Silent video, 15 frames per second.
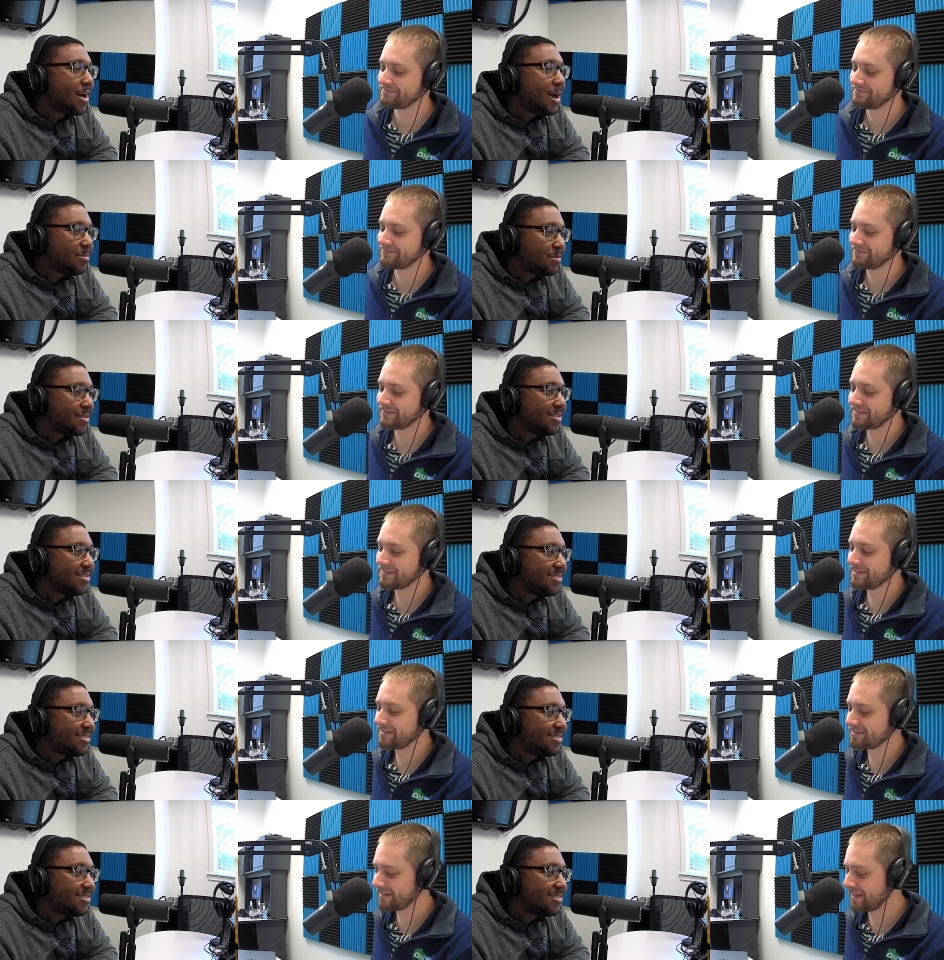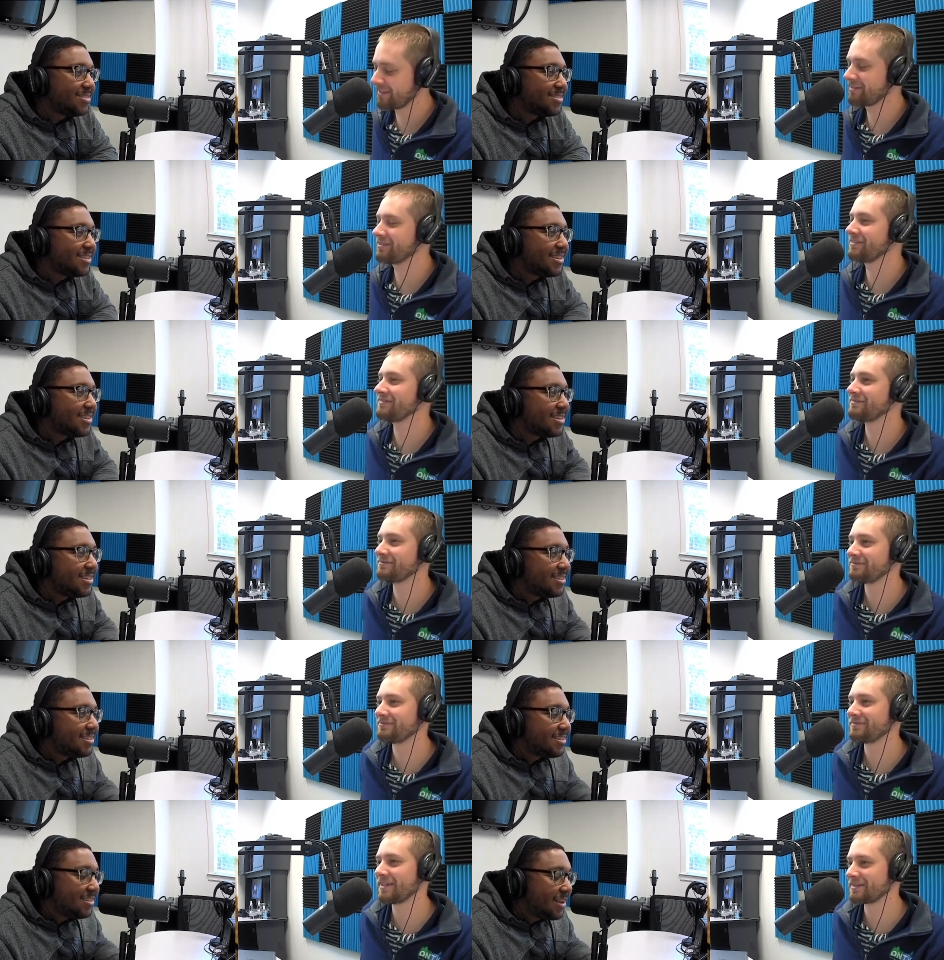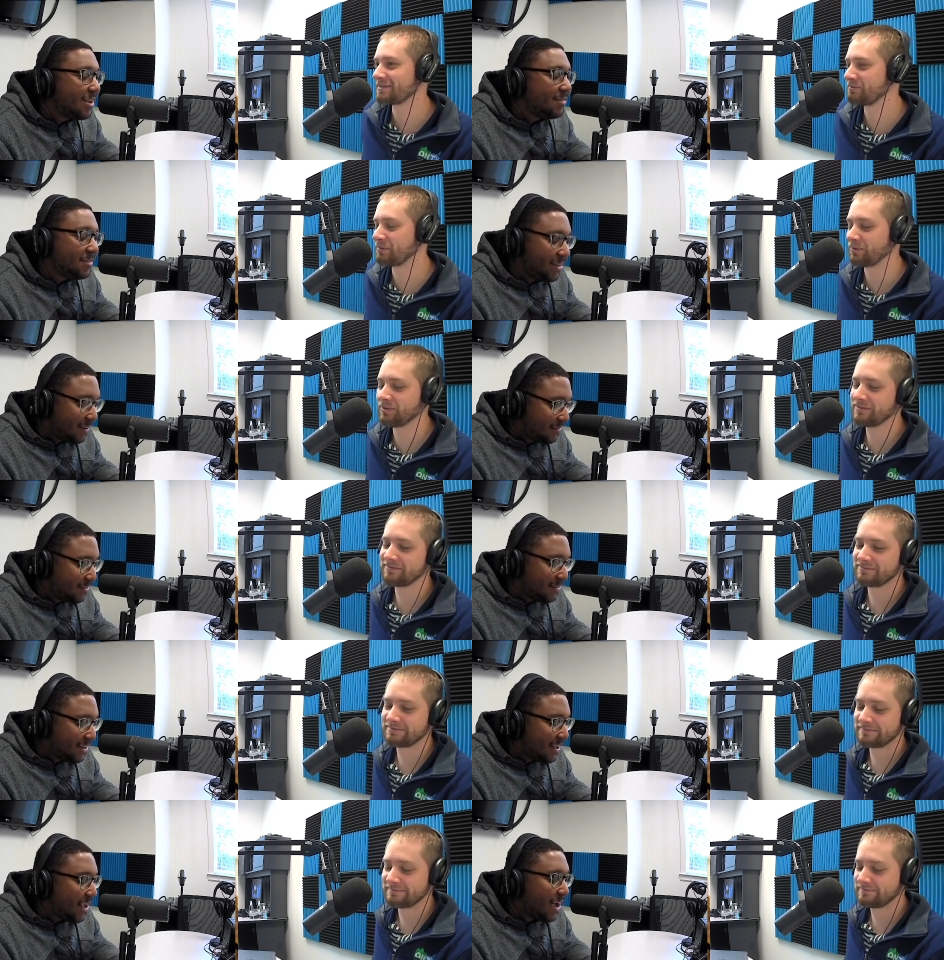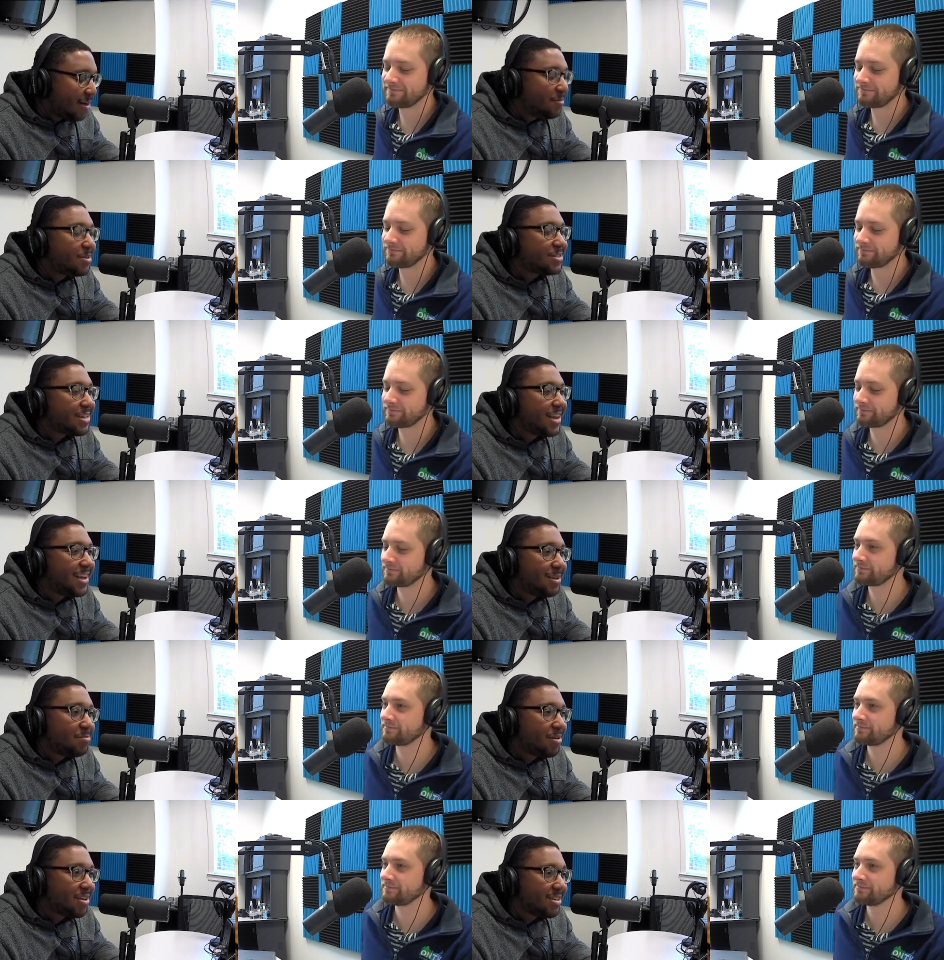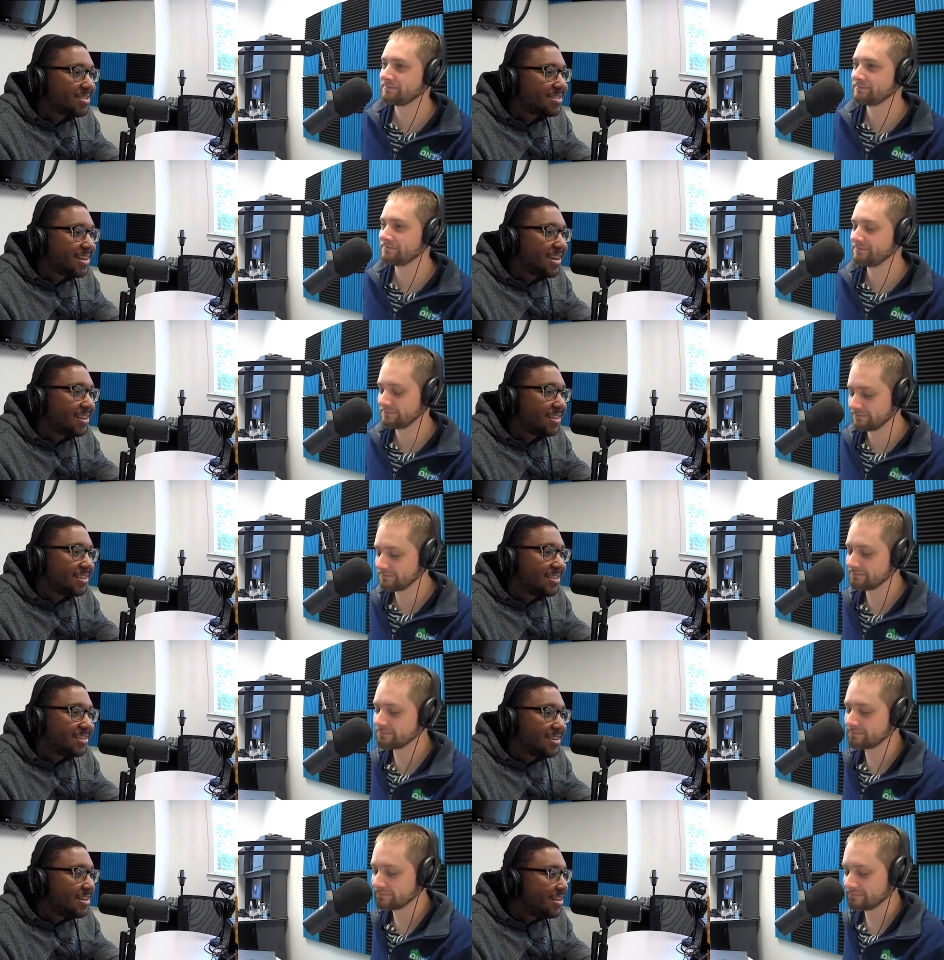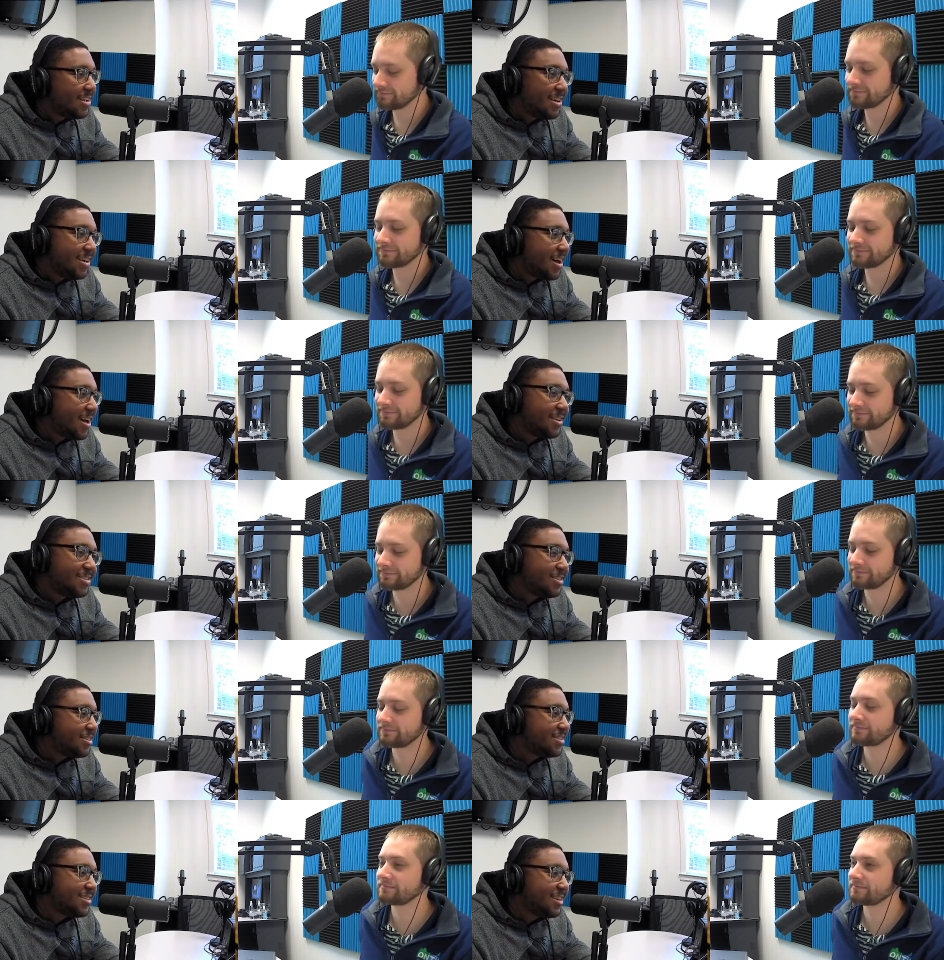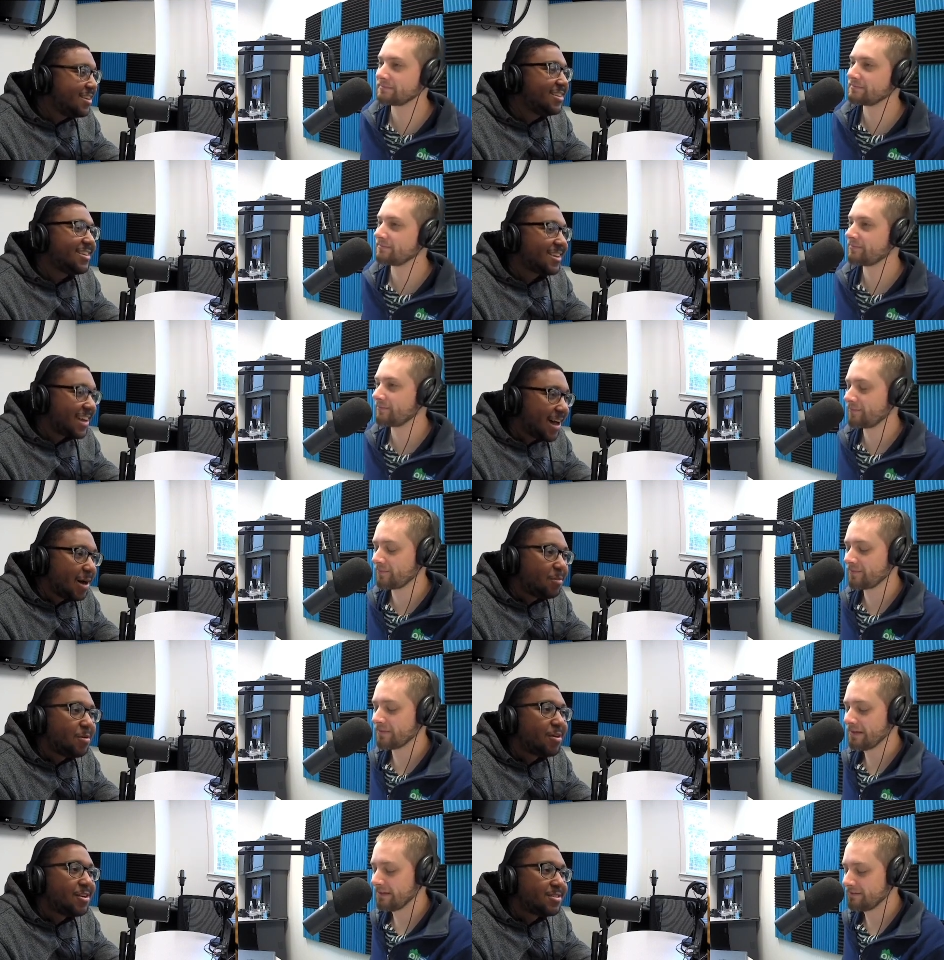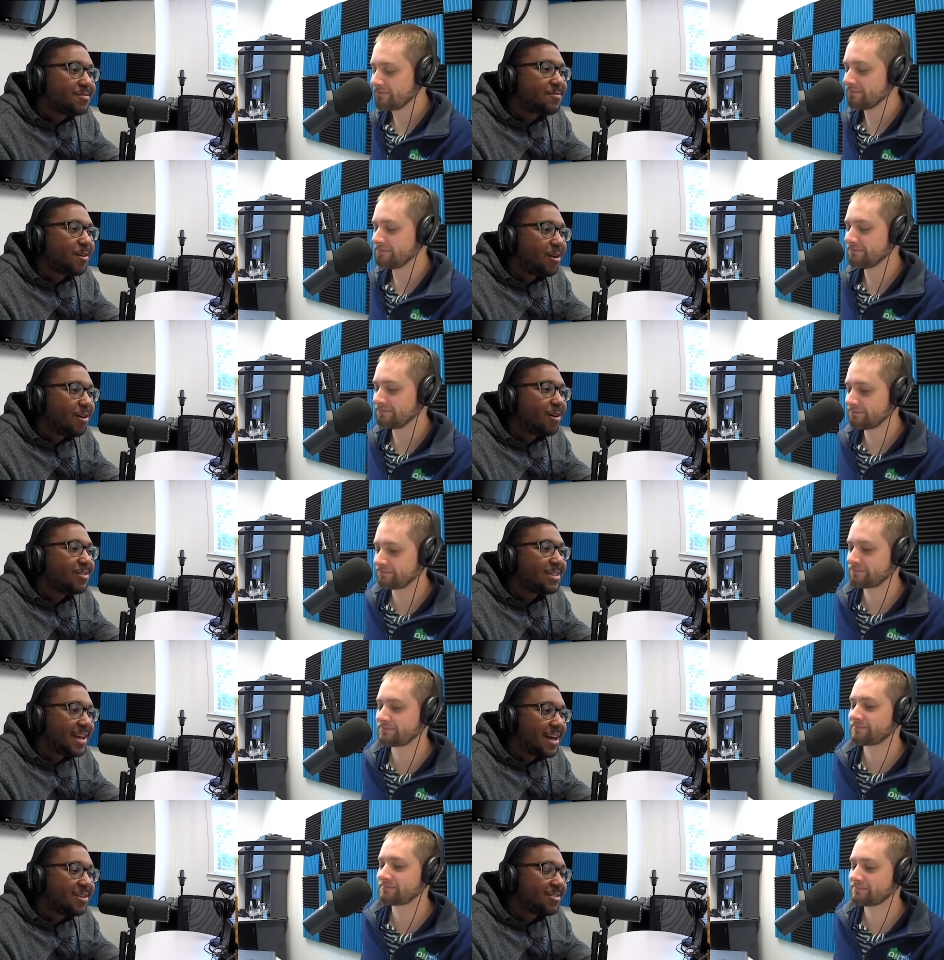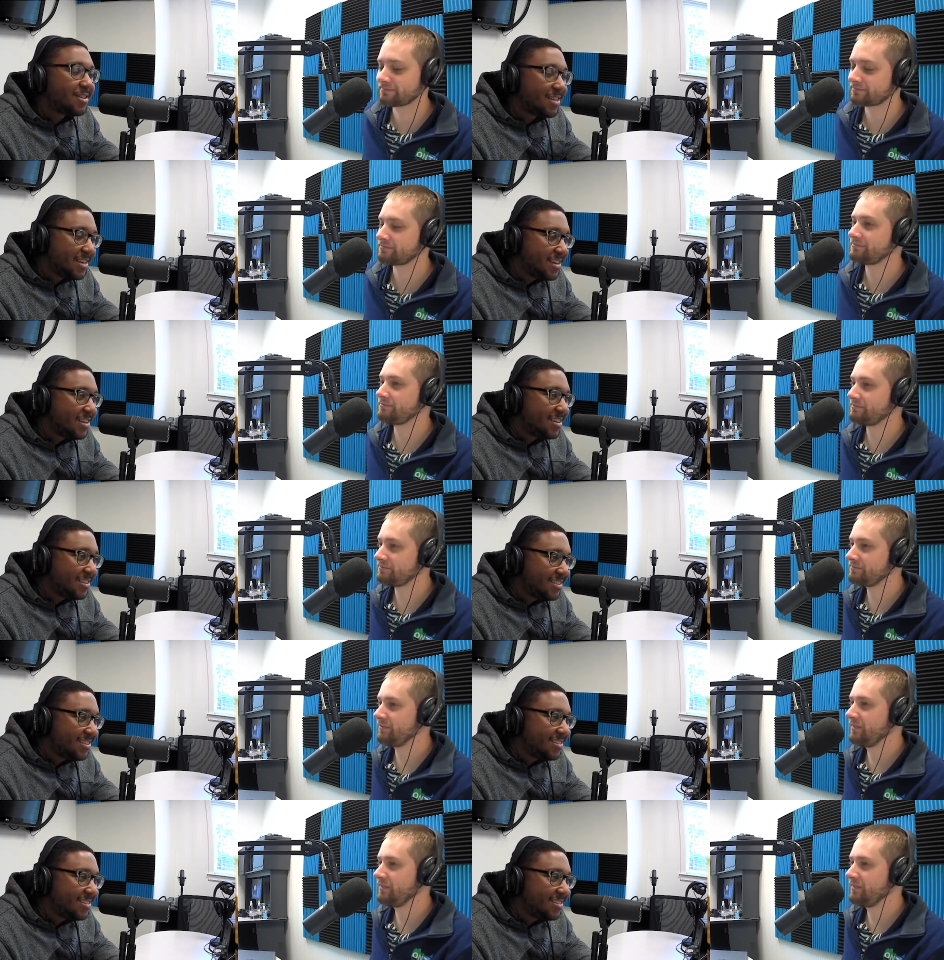Speaker 1: happy. Exactly. That's Even th- how much I hate Brandon Staley. Mm-hmm. I just seeing the Cowboys fall down again.